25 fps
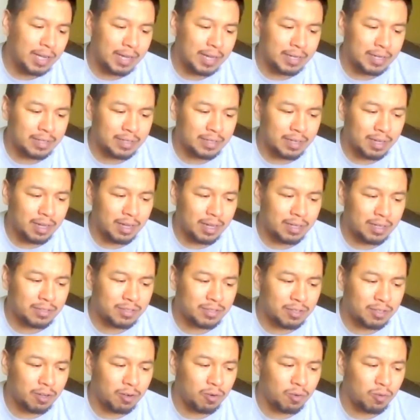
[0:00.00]
and uh,
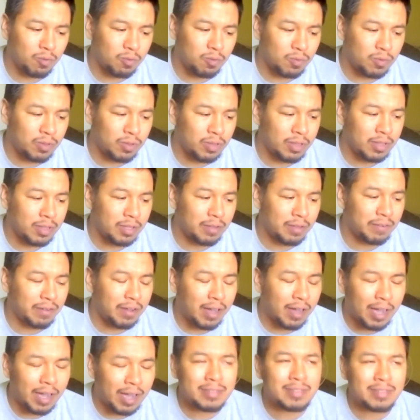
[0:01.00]
so the
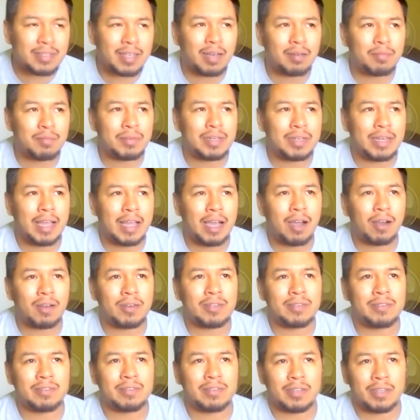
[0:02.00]
ice coming
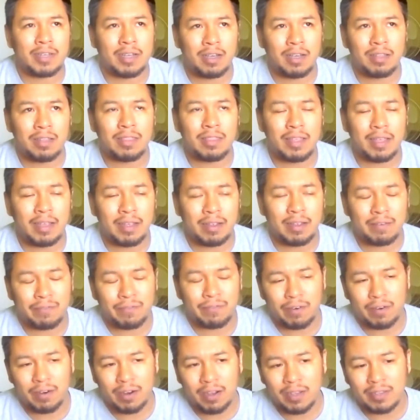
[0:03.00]
down is a good thing
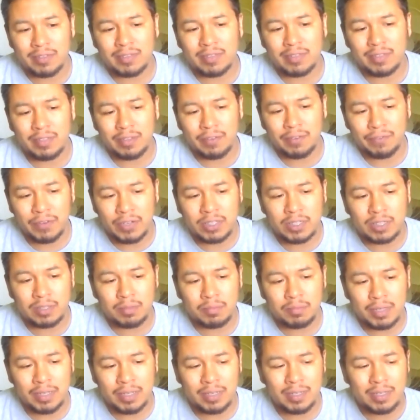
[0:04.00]
for us and the
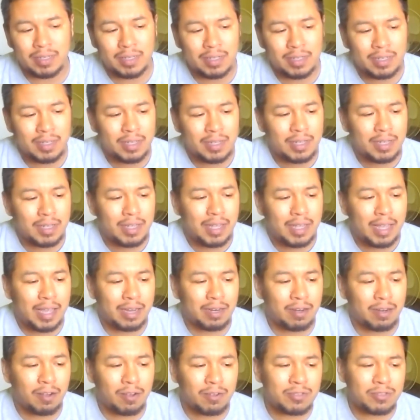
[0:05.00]
fishermen,
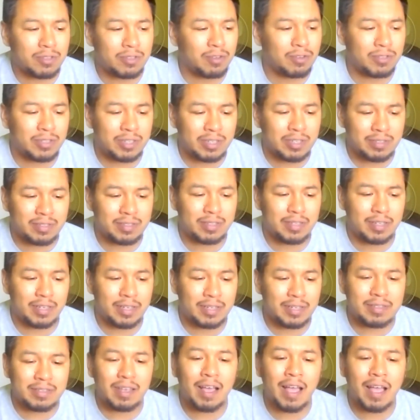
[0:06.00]
and also just
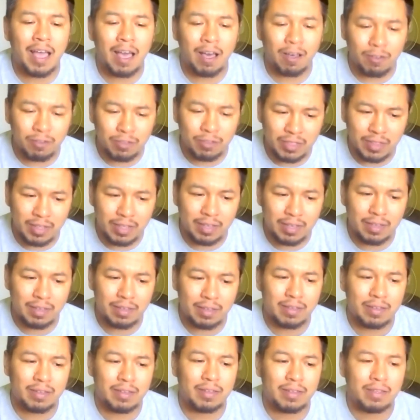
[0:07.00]
it's a
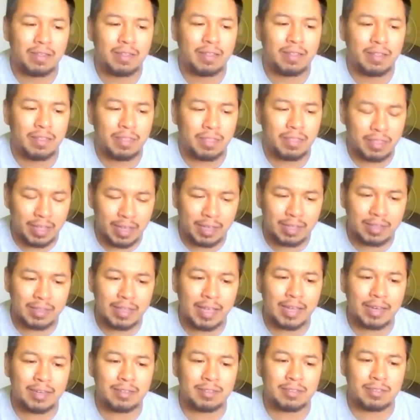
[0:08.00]
healthy thing
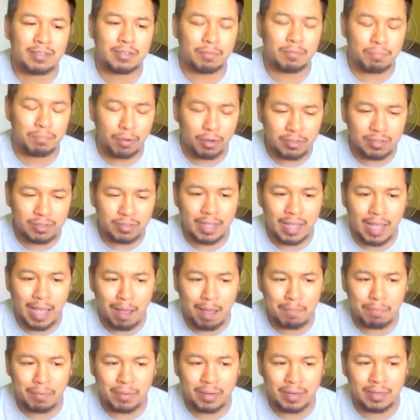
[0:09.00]
that is supposed to
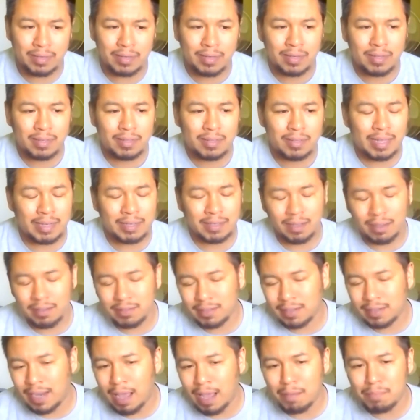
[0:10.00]
happen that
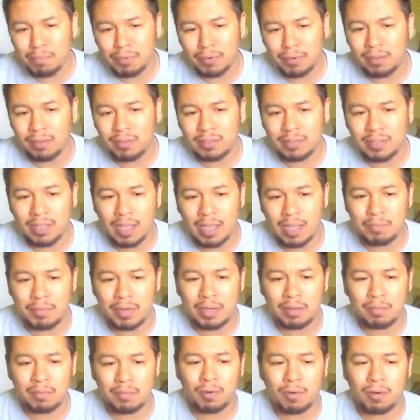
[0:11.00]
doesn't happen all the
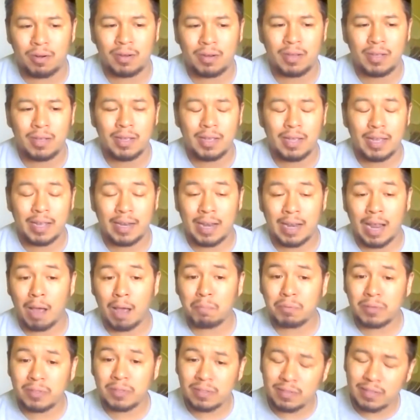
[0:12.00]
time anymore and
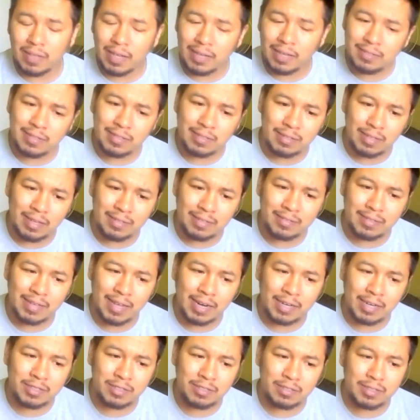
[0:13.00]
happens less and less
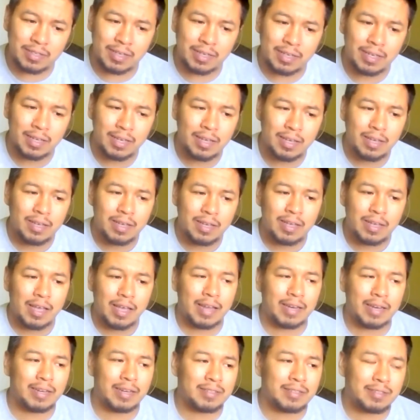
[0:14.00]
actually,
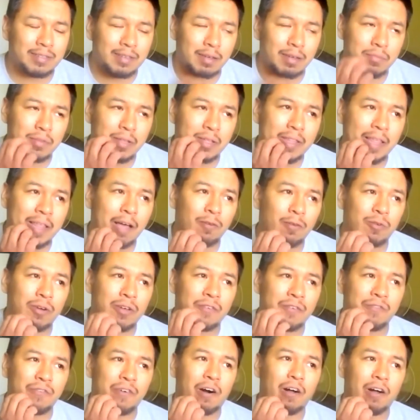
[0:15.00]
and it's something that
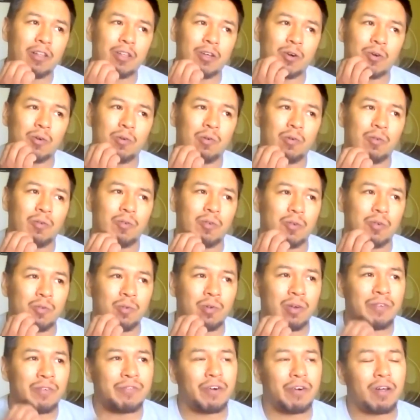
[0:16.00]
we follow.
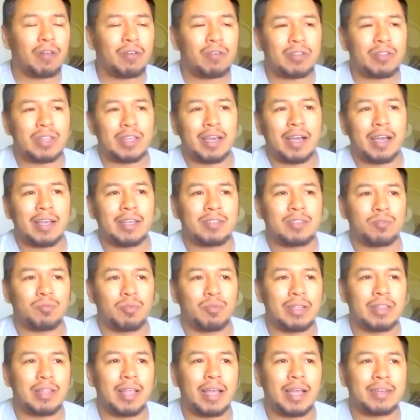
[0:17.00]
We follow the ice.
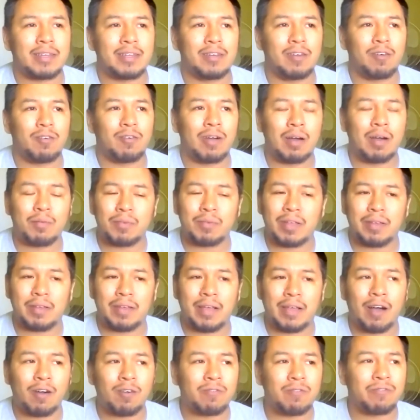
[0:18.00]
We like to know how
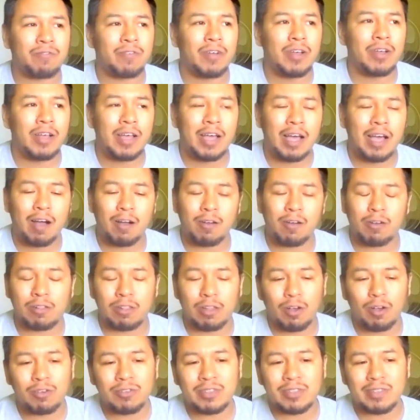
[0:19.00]
many how how
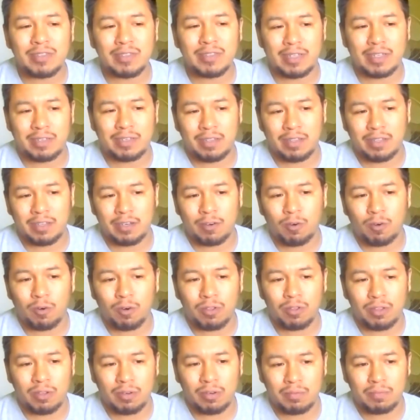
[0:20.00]
close is it to the
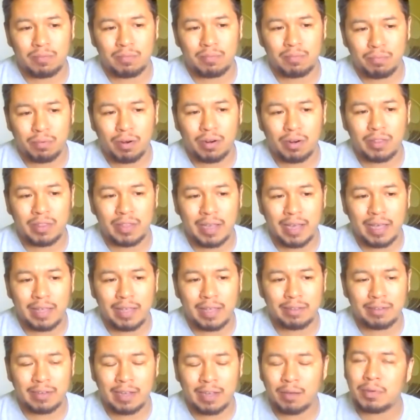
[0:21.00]
northern part of the
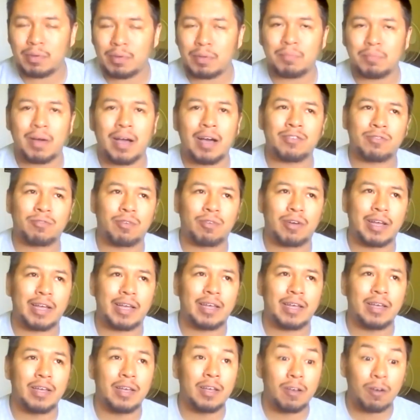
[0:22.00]
island? How many miles
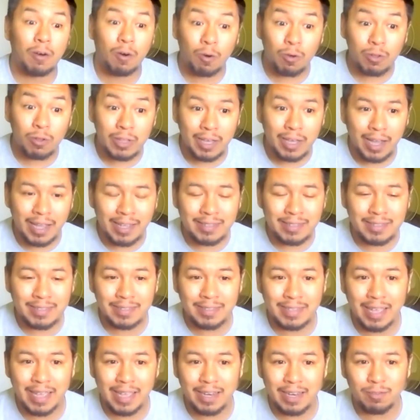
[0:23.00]
away? Oh, the ice
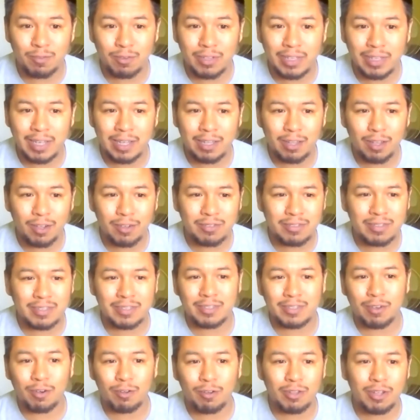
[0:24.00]
is getting really close.
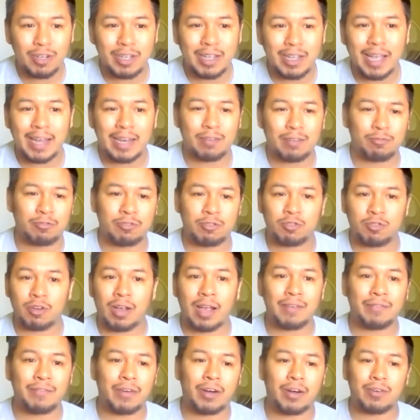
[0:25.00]
Let's go look at it. We'll
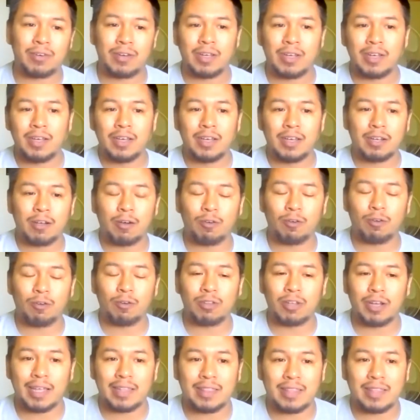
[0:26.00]
drive out, go
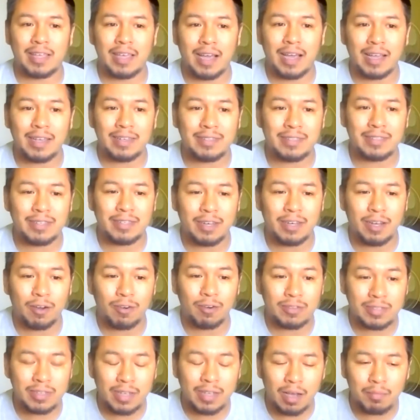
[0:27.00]
look at the ice. You
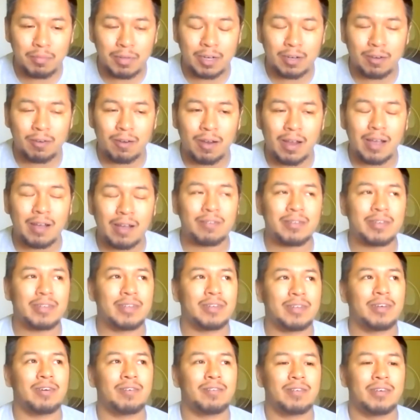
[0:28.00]
know, it's coming around,
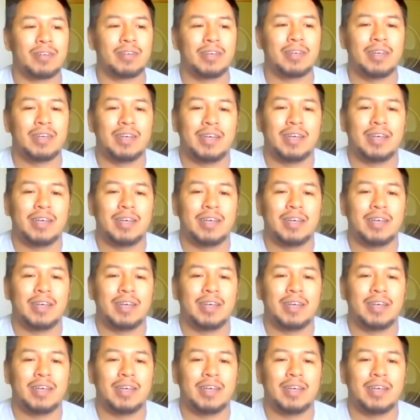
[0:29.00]
you know.